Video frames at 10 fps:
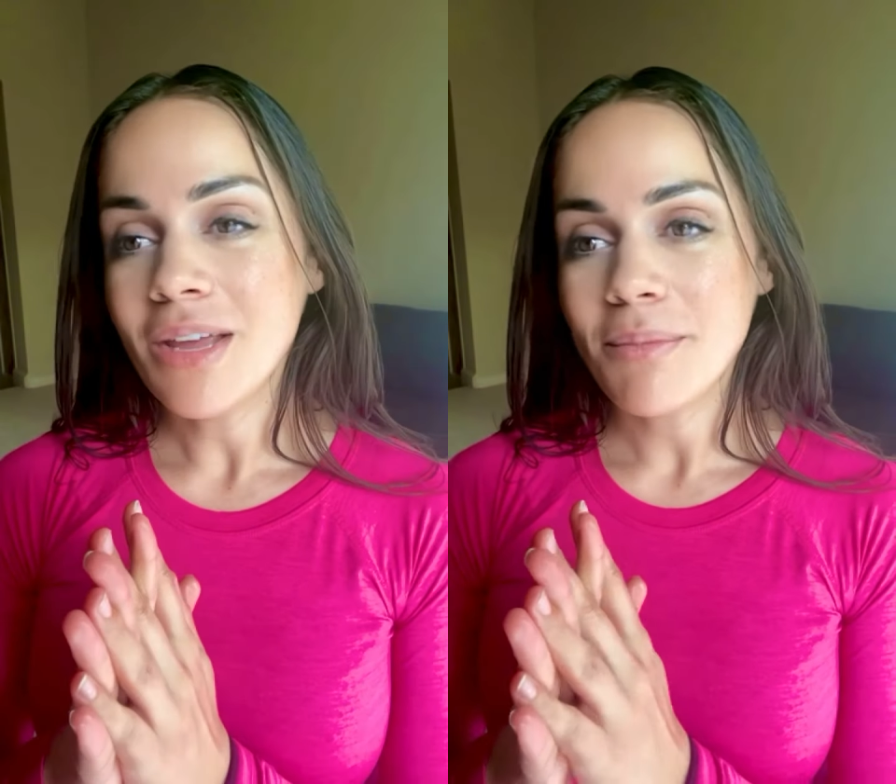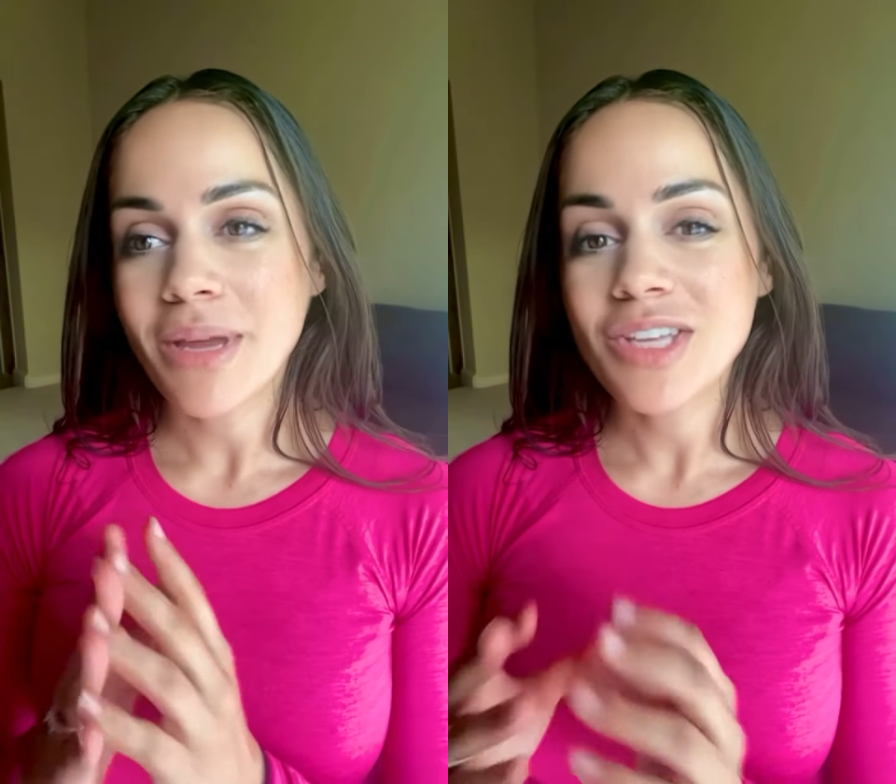
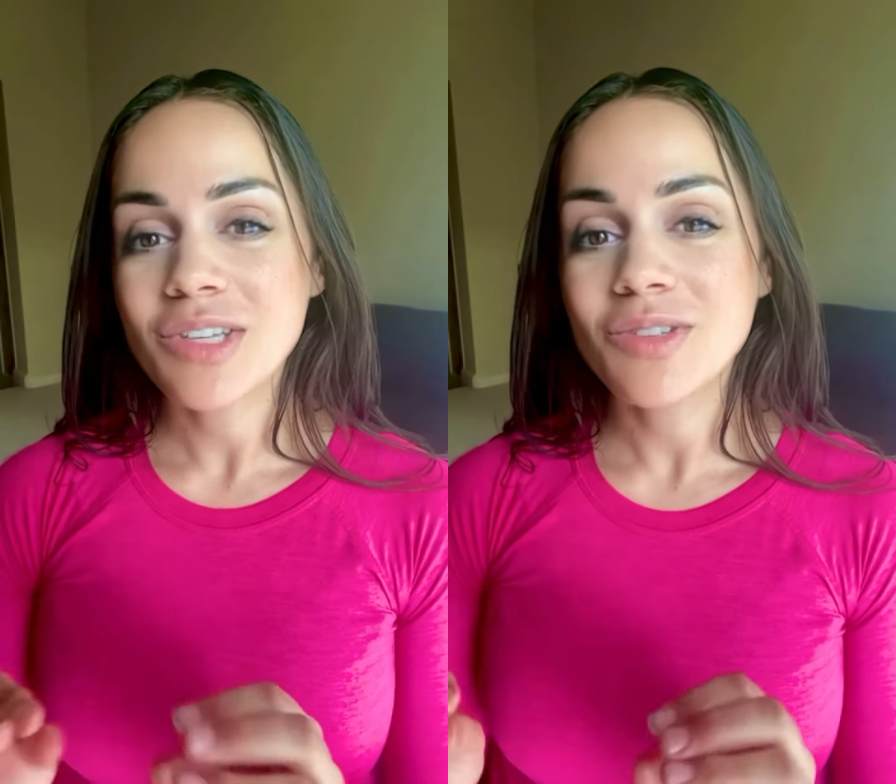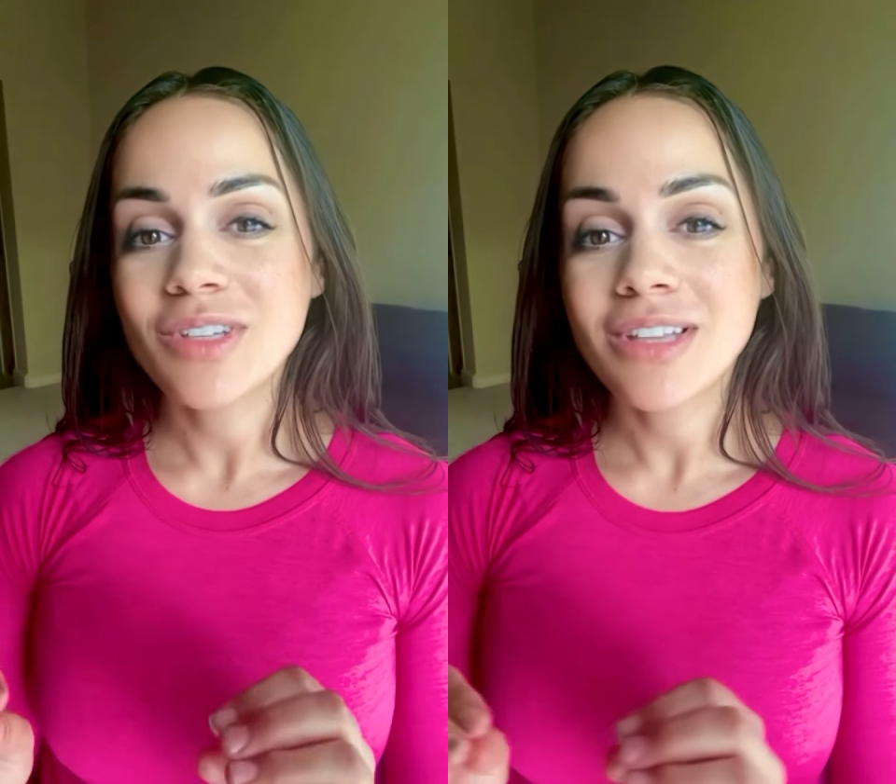My
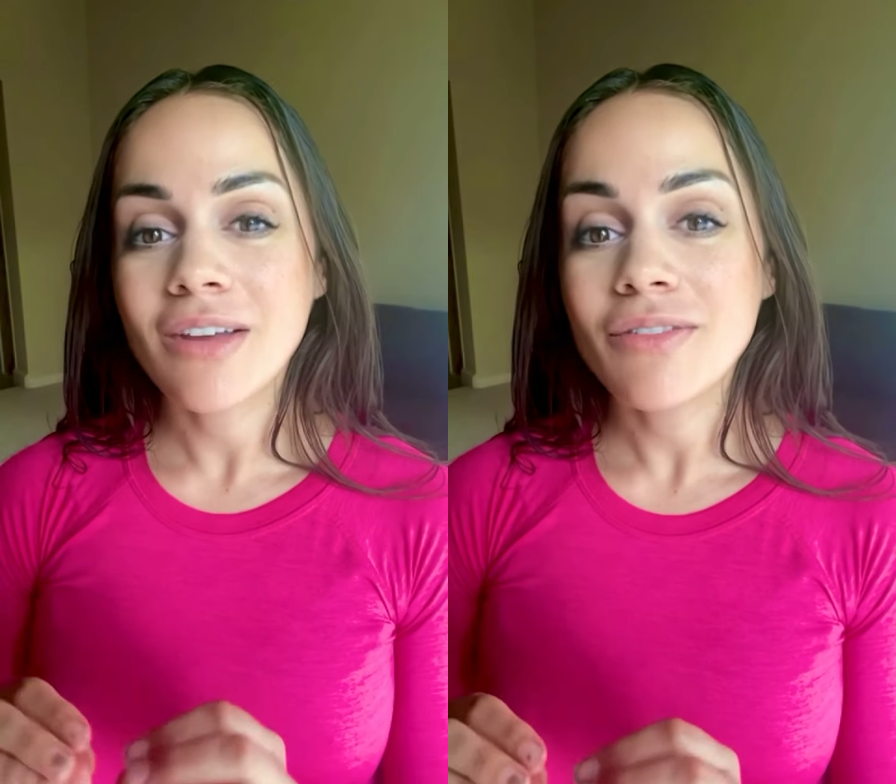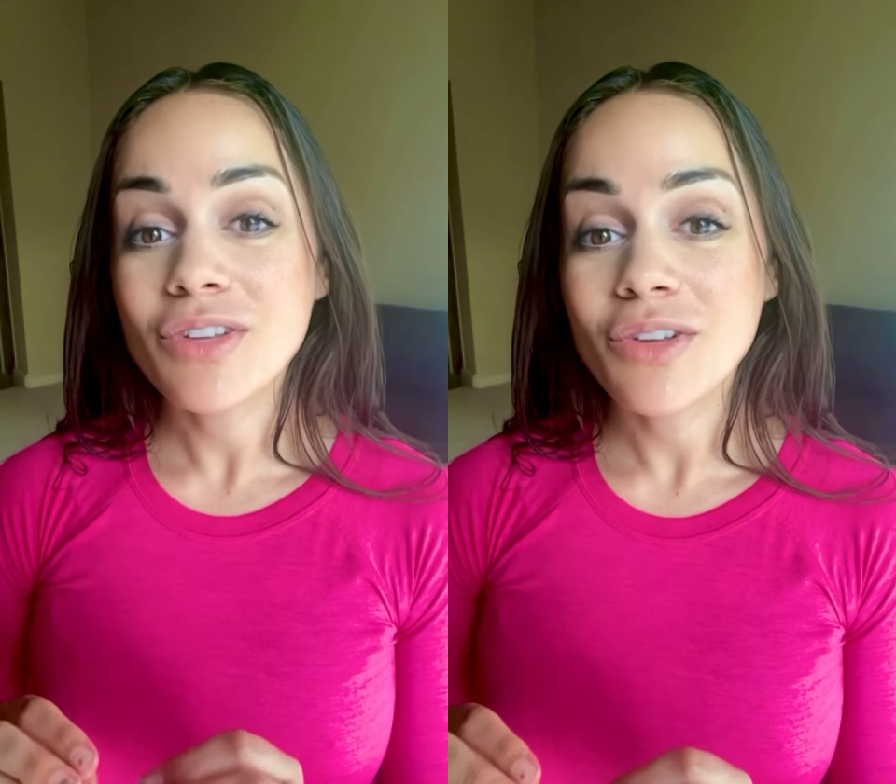children
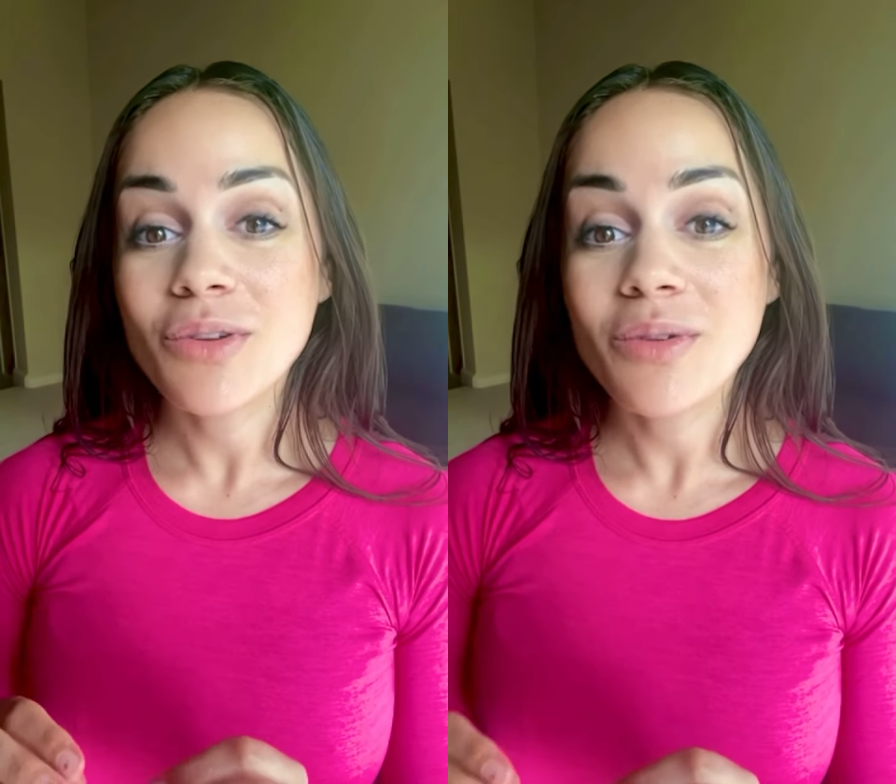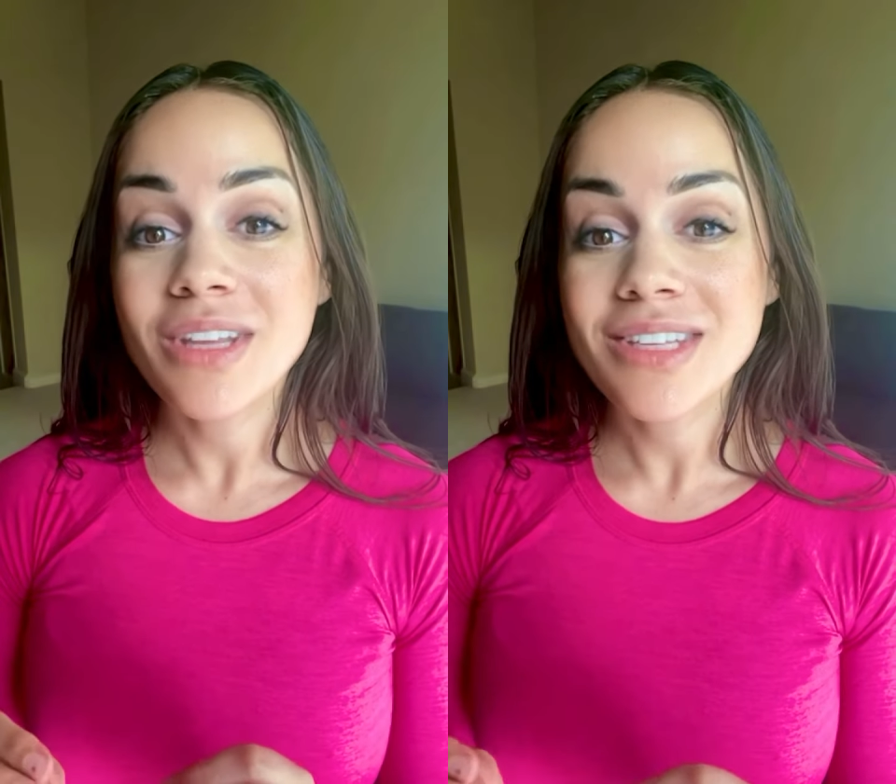love to
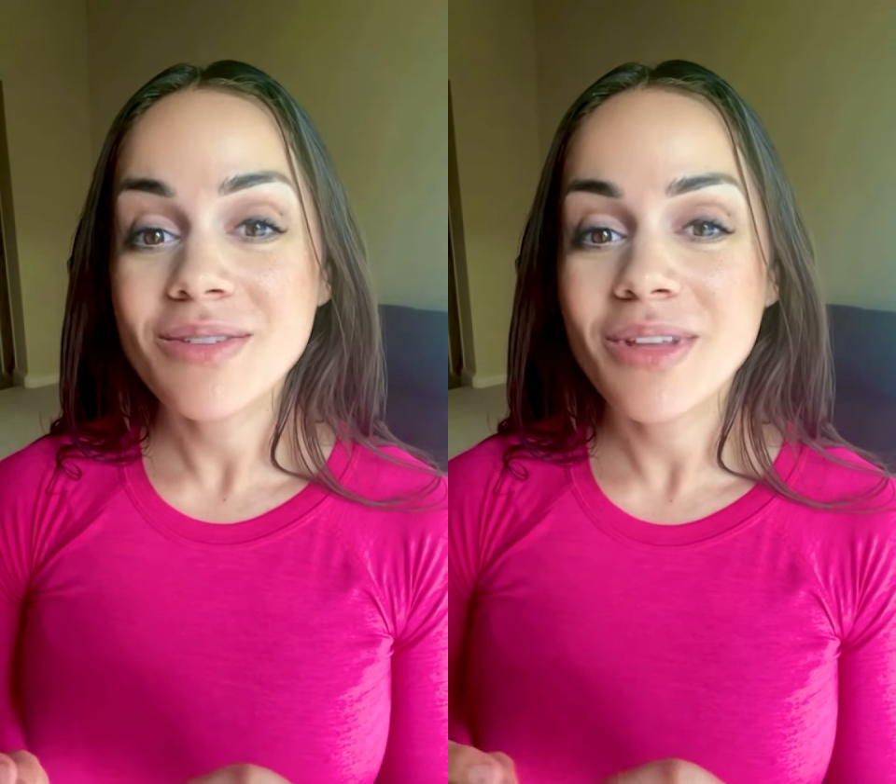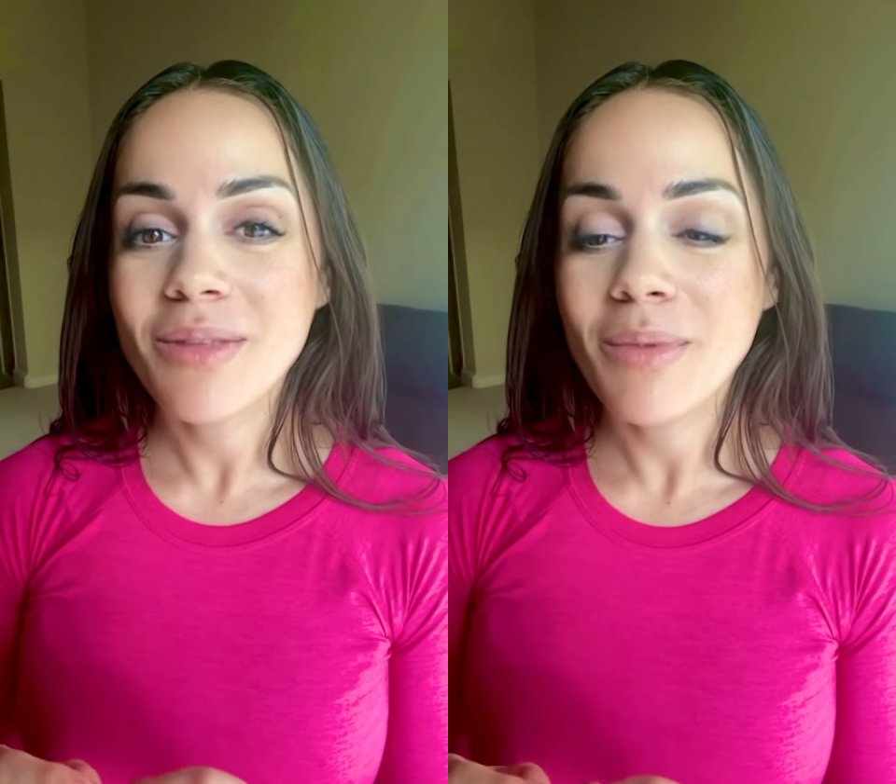do this
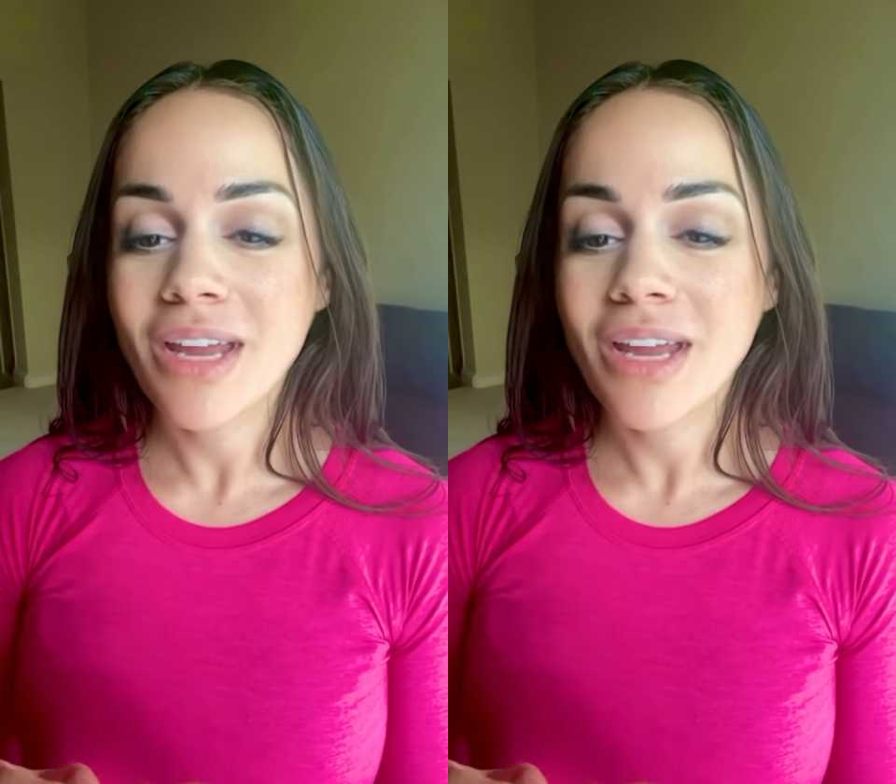with me,